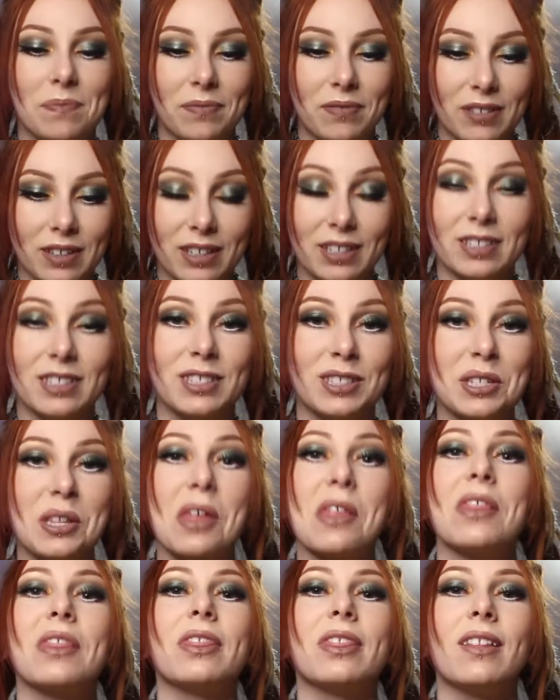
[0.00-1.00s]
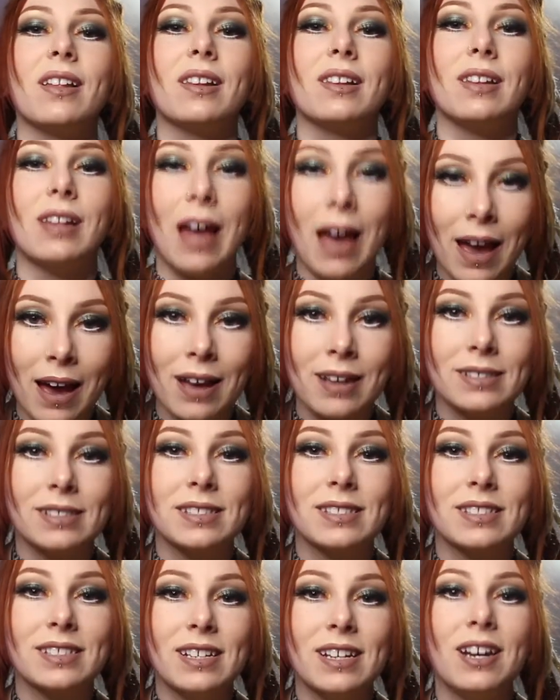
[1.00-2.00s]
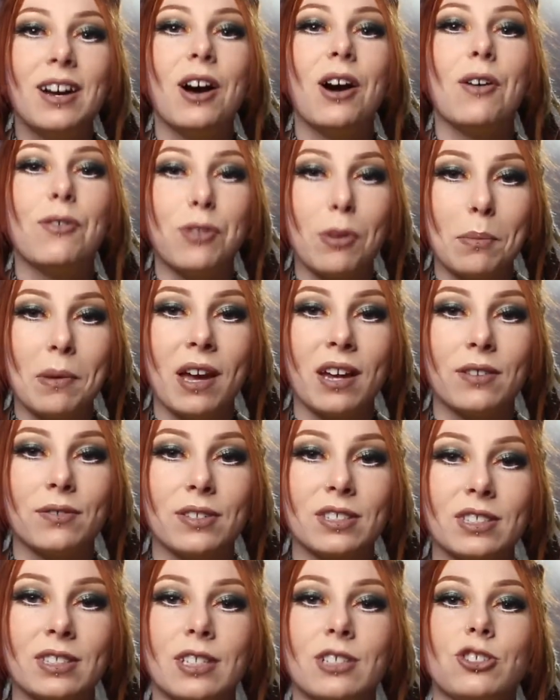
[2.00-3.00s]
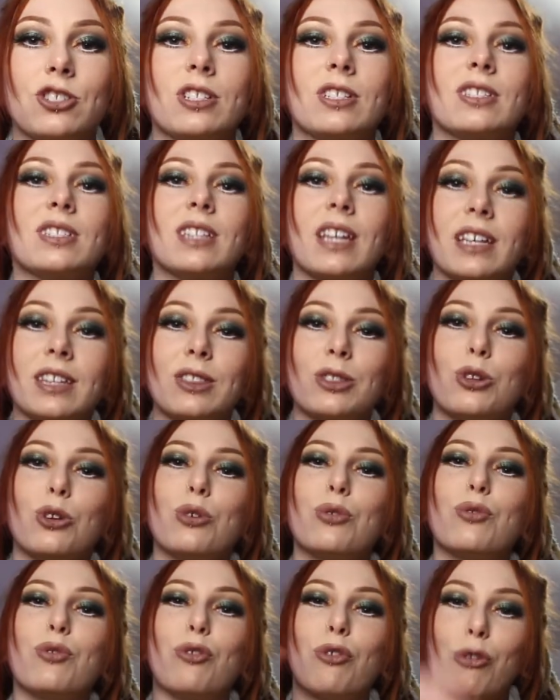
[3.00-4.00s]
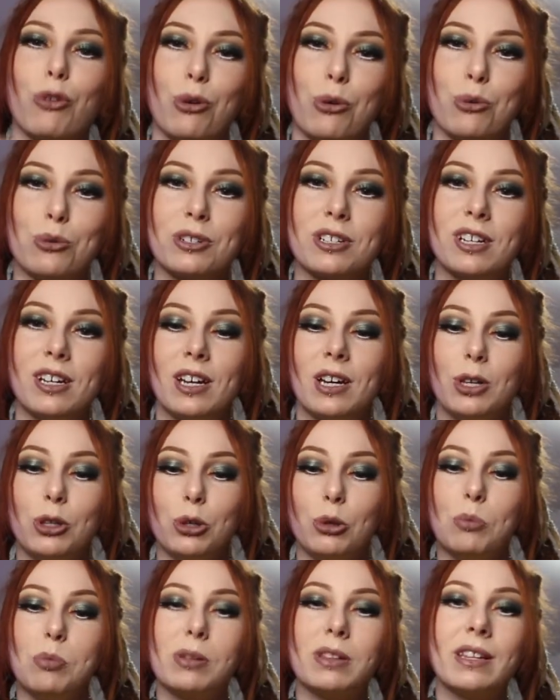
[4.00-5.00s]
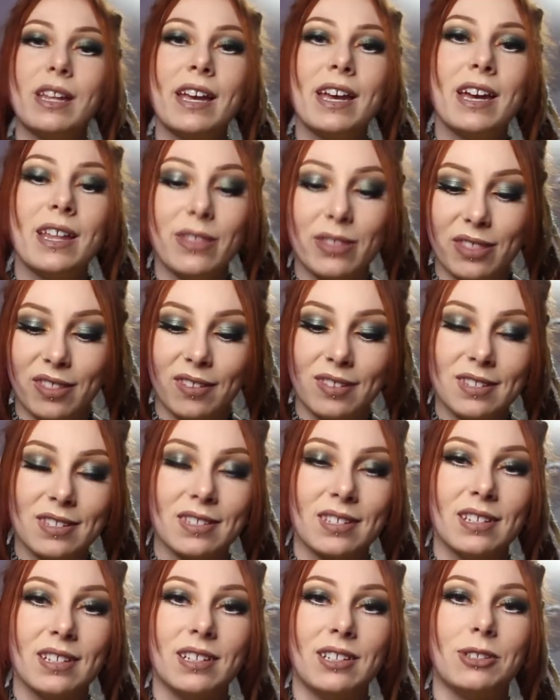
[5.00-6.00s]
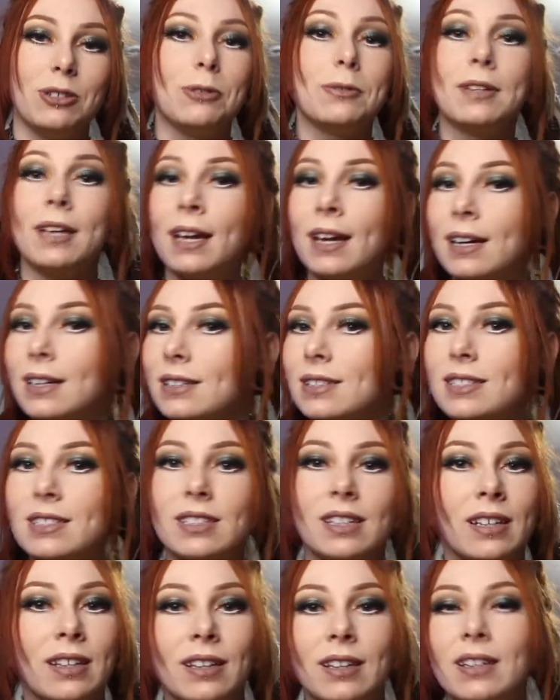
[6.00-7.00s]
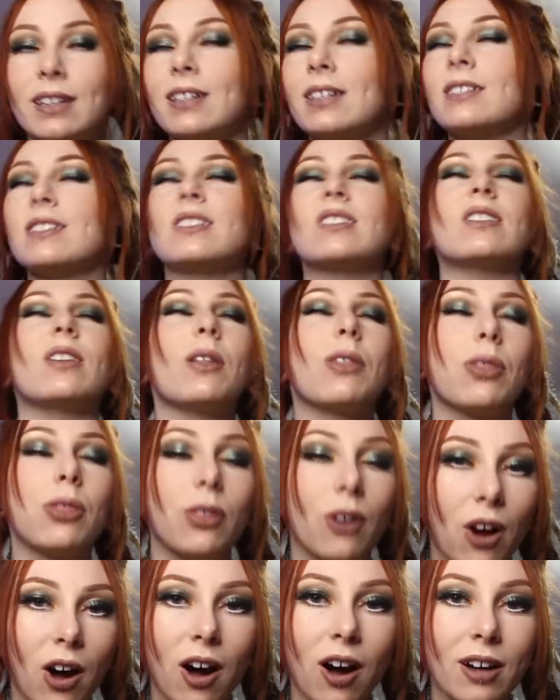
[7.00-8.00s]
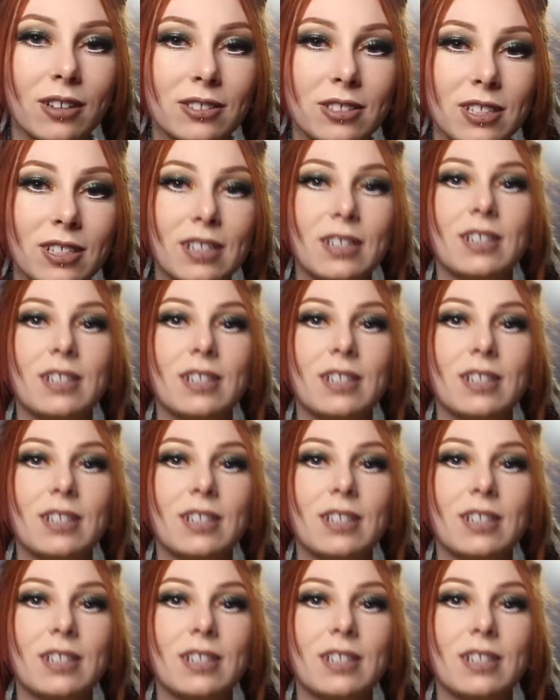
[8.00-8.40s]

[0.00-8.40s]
is the last of the manifestation. It's like the fruit. You plant the seed. You can't see it. It's the thought.